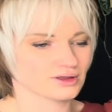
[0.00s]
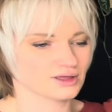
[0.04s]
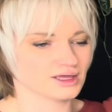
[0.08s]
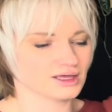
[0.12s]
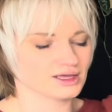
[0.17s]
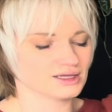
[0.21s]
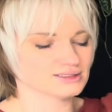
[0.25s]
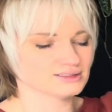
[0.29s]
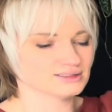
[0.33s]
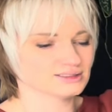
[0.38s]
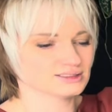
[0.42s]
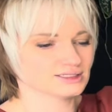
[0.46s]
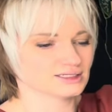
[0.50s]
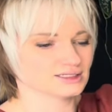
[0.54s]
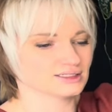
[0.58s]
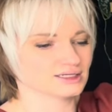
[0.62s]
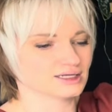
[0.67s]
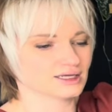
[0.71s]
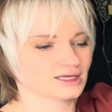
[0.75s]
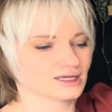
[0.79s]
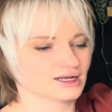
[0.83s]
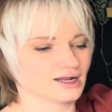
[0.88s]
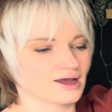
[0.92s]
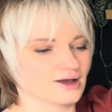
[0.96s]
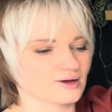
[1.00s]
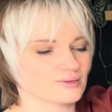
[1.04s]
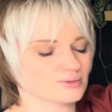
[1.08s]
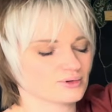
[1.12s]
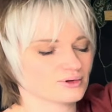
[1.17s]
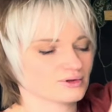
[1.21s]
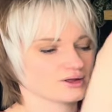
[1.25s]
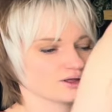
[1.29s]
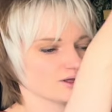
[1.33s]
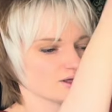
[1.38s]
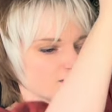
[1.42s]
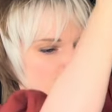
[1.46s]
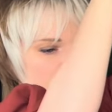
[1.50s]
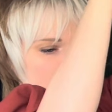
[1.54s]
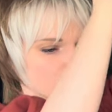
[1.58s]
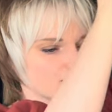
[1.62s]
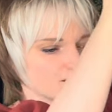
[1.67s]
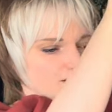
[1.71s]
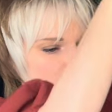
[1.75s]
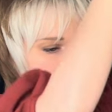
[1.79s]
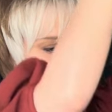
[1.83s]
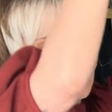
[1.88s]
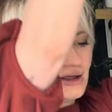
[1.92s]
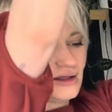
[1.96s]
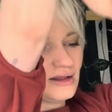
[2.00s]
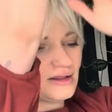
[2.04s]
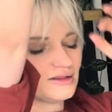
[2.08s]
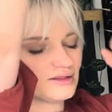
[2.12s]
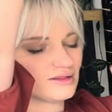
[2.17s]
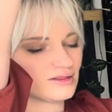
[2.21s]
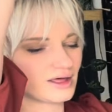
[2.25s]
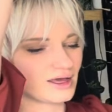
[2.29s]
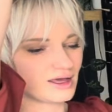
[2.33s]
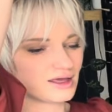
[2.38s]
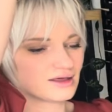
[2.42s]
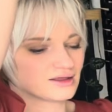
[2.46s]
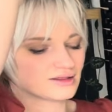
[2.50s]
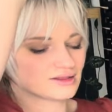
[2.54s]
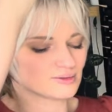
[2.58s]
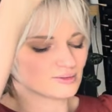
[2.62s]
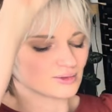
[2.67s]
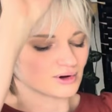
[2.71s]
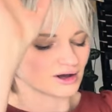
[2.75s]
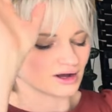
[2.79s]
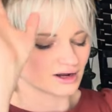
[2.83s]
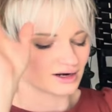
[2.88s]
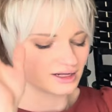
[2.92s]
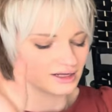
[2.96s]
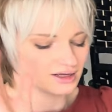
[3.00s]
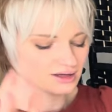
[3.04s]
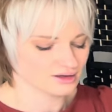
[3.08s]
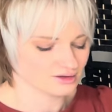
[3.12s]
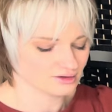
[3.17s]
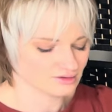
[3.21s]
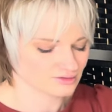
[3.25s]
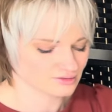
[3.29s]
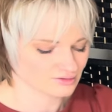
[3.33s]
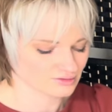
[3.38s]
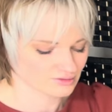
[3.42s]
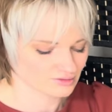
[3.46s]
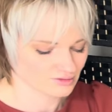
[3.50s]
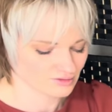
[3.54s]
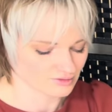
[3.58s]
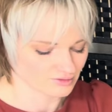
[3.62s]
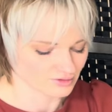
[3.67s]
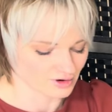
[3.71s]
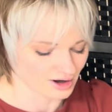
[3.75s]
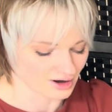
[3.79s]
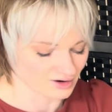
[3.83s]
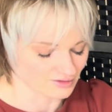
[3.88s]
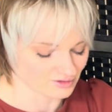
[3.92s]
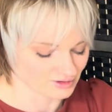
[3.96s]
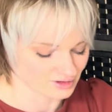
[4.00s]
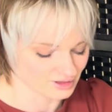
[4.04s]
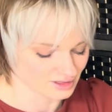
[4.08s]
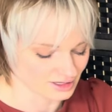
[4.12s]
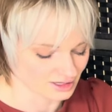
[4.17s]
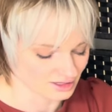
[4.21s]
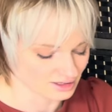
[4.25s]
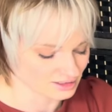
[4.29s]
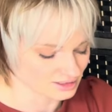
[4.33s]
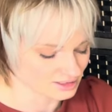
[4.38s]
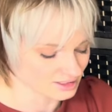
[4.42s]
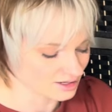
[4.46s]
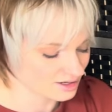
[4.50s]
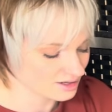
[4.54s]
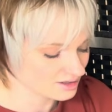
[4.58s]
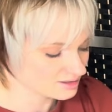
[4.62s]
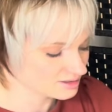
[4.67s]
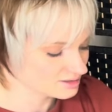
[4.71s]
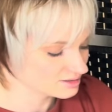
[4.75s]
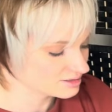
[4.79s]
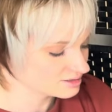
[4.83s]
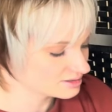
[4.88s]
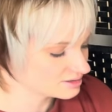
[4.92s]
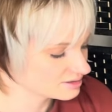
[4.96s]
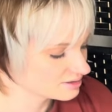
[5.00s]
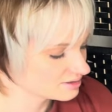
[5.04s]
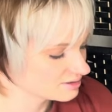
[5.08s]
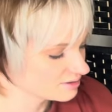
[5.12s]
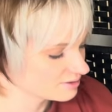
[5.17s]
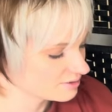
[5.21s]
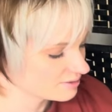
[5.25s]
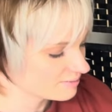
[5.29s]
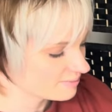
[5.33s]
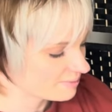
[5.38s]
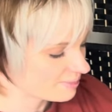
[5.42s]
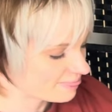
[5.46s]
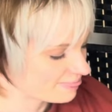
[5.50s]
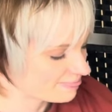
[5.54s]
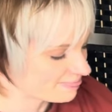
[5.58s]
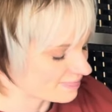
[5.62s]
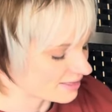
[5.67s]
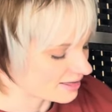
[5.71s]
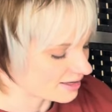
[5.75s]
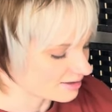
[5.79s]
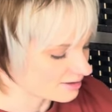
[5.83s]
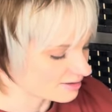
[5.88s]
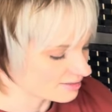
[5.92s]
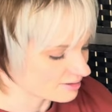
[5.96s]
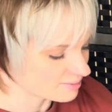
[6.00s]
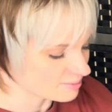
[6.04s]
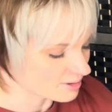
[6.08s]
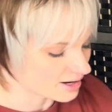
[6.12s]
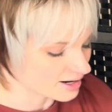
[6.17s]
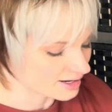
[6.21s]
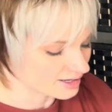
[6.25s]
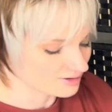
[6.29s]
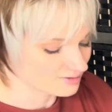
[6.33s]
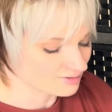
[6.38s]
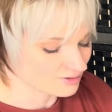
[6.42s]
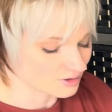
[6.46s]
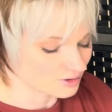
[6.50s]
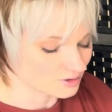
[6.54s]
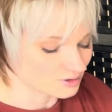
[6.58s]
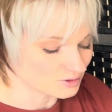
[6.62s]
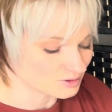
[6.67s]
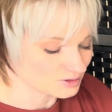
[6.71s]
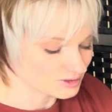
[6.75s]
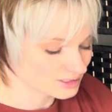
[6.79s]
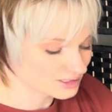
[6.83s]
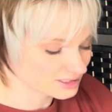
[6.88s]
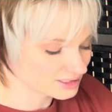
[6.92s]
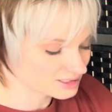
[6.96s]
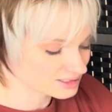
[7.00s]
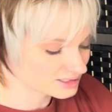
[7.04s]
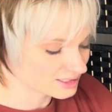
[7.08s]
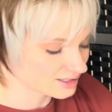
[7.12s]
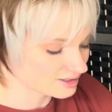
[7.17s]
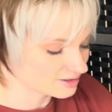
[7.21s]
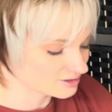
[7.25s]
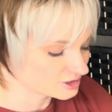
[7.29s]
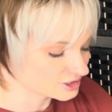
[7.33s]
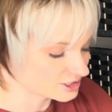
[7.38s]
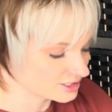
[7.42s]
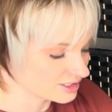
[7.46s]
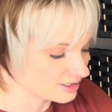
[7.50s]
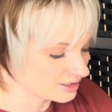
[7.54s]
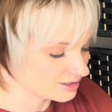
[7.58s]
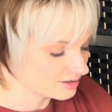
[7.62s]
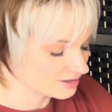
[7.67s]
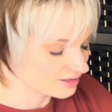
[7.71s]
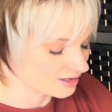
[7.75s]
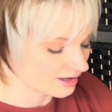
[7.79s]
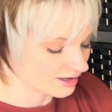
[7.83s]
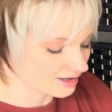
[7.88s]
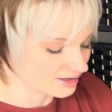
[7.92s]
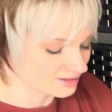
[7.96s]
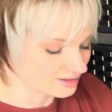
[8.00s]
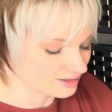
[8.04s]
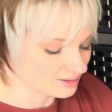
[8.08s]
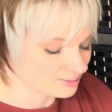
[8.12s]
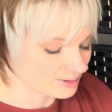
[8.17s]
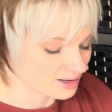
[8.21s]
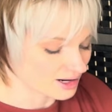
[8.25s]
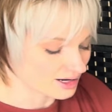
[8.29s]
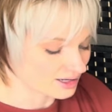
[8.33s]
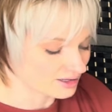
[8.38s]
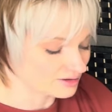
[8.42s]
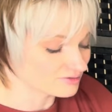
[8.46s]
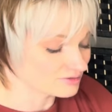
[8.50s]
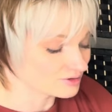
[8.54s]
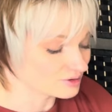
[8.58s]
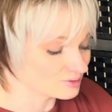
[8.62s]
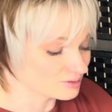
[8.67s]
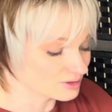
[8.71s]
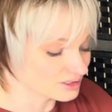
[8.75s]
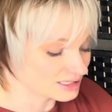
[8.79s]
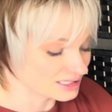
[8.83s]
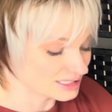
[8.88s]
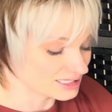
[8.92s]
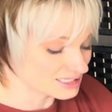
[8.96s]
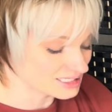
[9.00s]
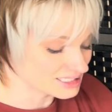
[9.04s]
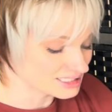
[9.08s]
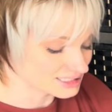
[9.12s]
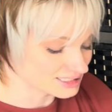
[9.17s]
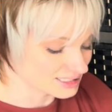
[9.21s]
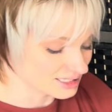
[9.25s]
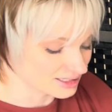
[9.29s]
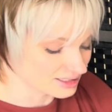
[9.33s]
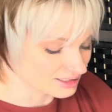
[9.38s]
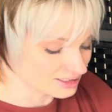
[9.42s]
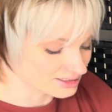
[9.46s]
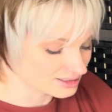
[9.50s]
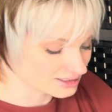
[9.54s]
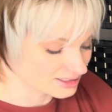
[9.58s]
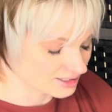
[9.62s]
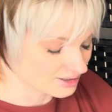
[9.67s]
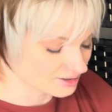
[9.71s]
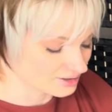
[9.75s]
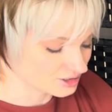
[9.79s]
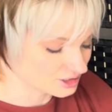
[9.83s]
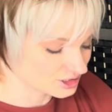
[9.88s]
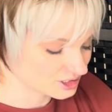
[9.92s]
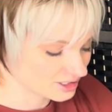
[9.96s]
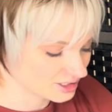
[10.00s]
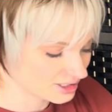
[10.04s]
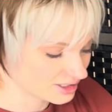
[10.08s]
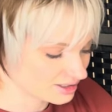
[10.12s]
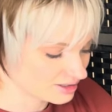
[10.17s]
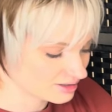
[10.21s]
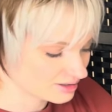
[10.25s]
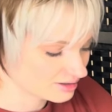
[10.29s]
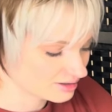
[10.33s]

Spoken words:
And sending it up. Thanking the body for everything it does. Thanking the body for holding this energy. Thanking the body for releasing this energy.